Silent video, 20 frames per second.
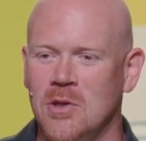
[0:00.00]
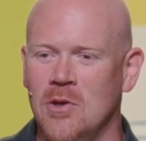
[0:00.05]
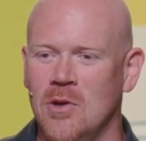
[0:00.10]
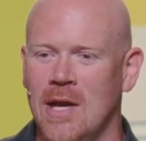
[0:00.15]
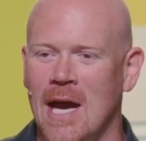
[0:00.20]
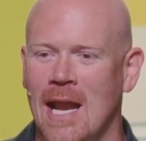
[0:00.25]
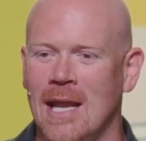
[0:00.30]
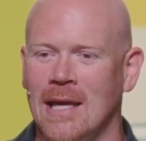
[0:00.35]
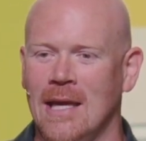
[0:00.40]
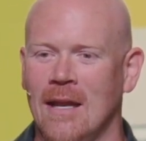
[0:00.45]
you
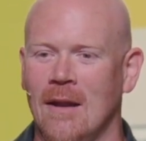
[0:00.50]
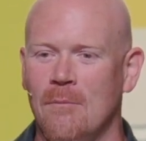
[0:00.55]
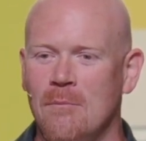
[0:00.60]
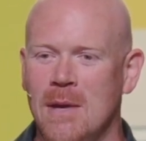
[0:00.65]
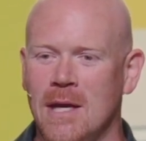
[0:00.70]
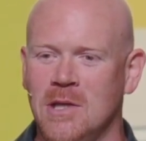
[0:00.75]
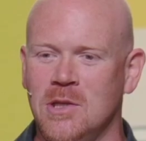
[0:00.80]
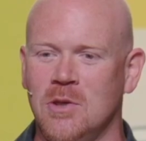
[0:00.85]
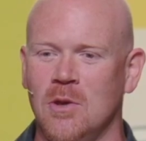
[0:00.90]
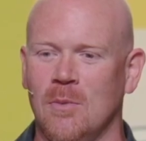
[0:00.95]
kind of get a
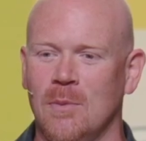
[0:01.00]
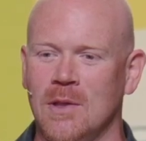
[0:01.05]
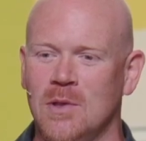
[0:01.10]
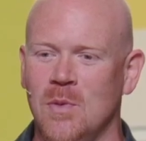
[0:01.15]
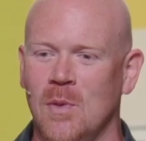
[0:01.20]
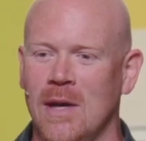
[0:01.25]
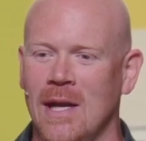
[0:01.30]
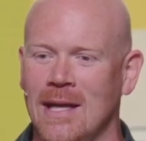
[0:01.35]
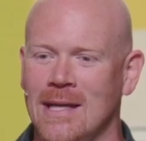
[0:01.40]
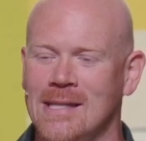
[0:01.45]
mixture
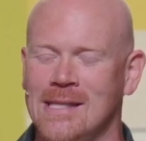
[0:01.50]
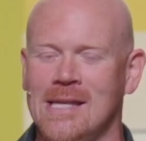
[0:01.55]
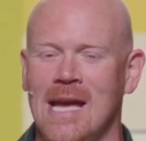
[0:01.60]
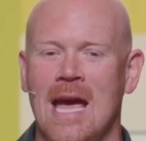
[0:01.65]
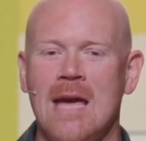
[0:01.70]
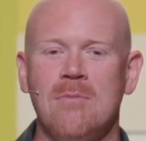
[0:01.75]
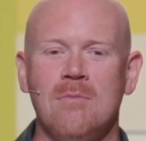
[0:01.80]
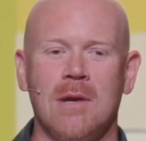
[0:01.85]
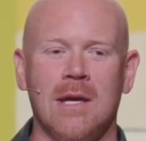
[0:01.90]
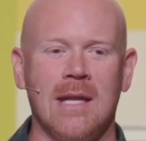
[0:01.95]
between
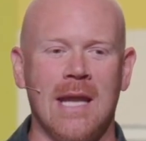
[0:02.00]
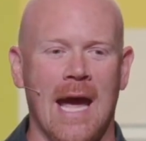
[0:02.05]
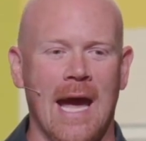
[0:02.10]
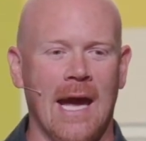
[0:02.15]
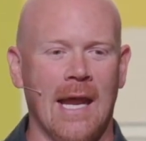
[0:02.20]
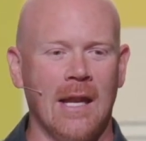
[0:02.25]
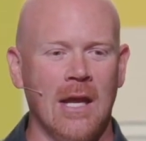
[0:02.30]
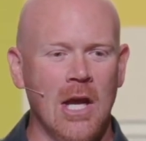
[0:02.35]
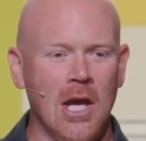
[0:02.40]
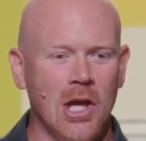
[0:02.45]
excitement
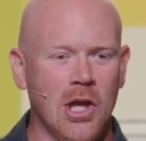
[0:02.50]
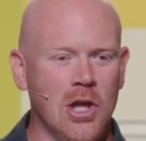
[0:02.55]
and